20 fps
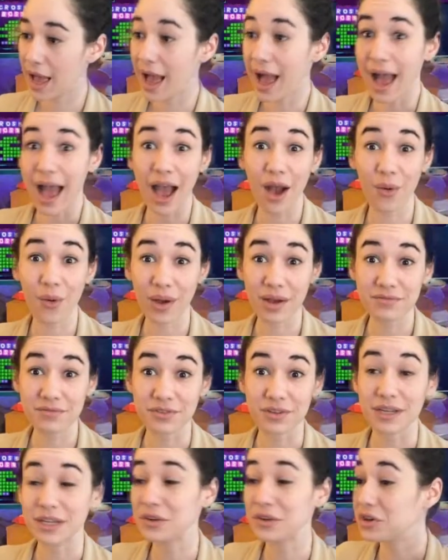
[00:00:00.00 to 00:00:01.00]
However,
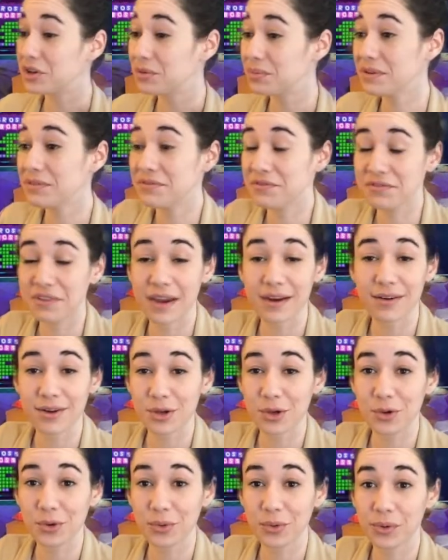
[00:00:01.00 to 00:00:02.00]
it could be very
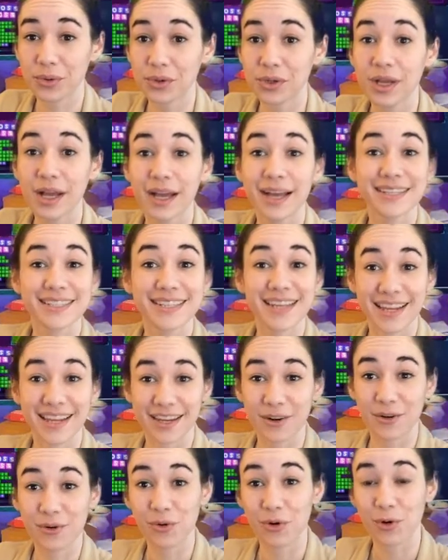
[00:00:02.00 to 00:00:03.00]
cool to
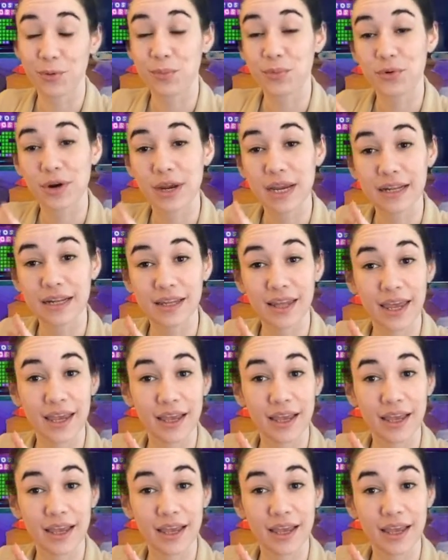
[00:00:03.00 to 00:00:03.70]
incorporate like